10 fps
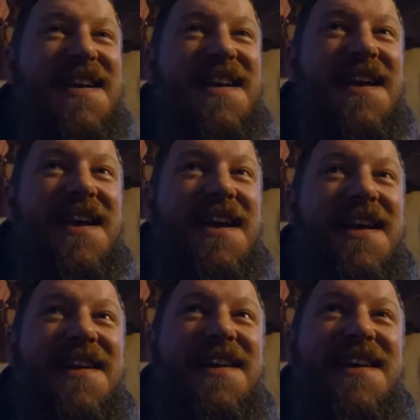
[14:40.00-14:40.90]

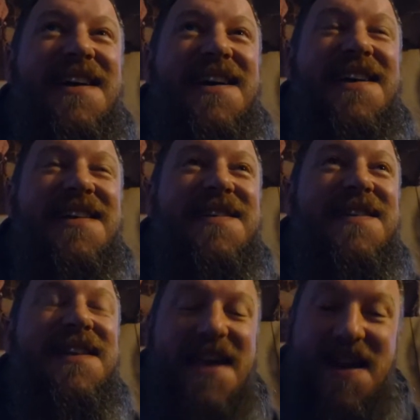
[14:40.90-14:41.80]
and when
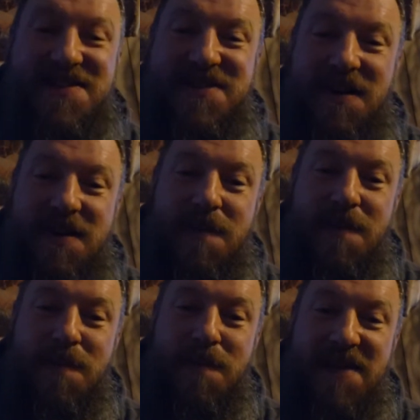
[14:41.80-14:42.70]
the gal started
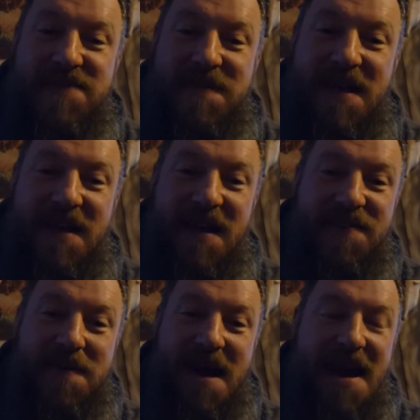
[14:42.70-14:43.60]
messing with that guy's
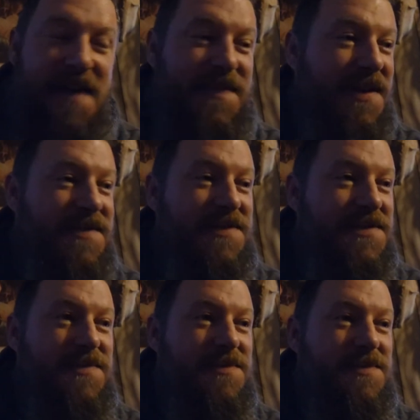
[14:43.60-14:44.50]
raft, I
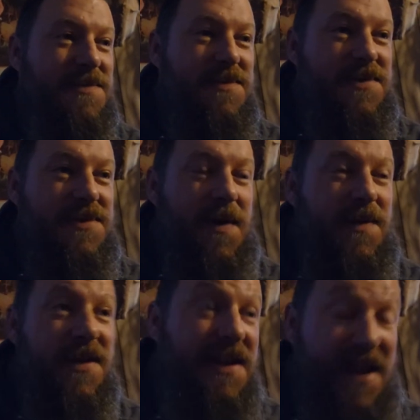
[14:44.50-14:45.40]
told
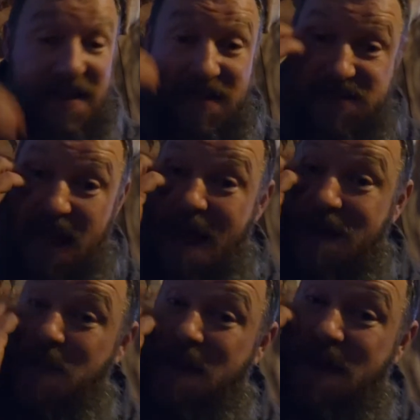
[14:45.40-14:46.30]
the kid that
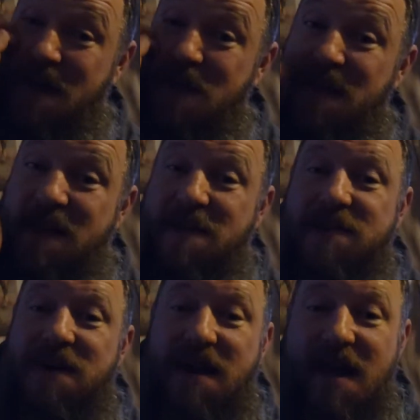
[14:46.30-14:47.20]
scouted me I don't think I was
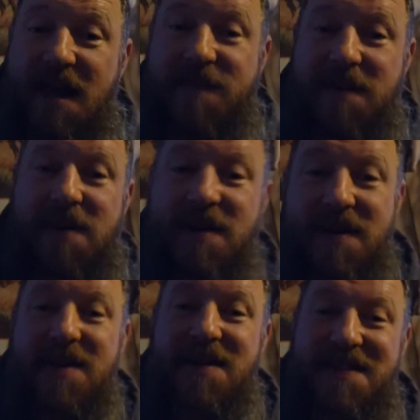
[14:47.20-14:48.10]
the right guy for
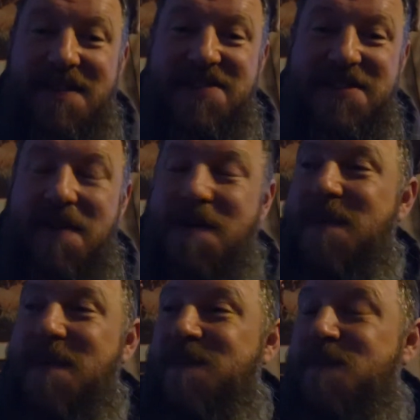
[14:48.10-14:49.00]
this show,
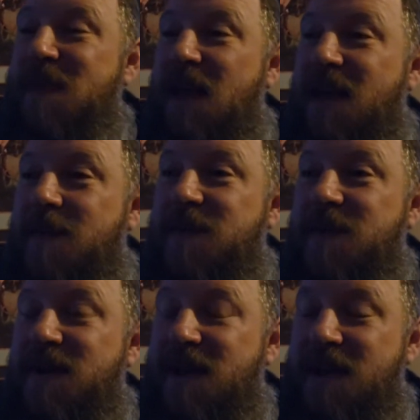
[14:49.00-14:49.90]
but I ended up
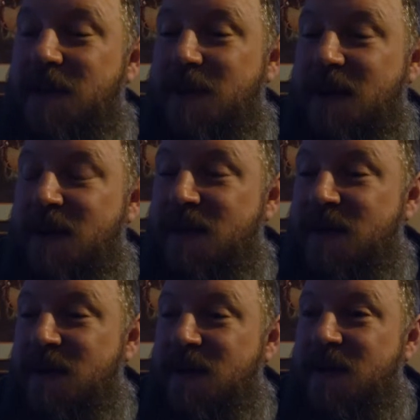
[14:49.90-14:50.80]
doing it anyway.
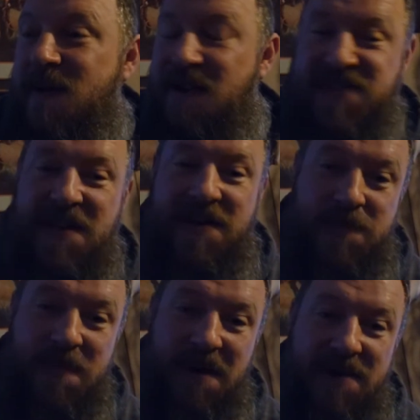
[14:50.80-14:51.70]
It was a good
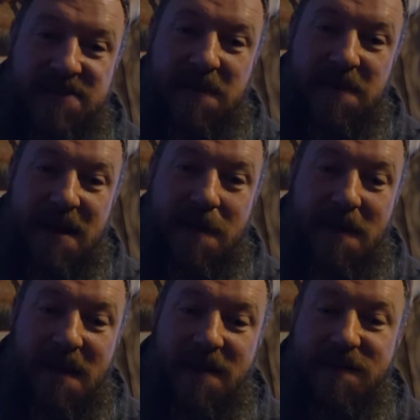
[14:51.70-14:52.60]
experience. I'm glad I
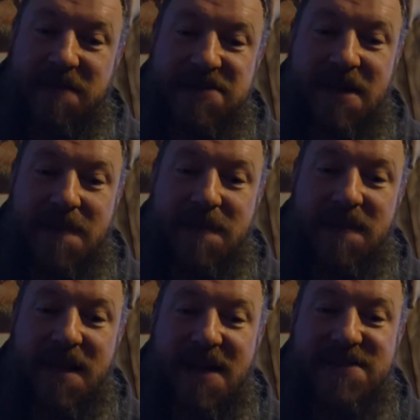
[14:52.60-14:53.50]
went. First time to
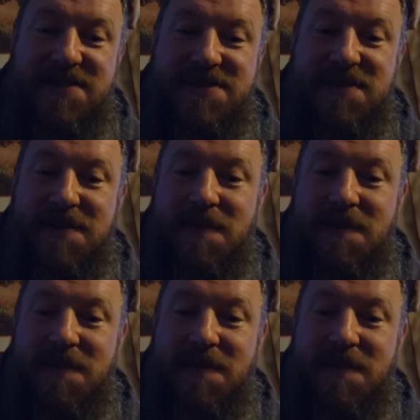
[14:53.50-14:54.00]
Alaska. So,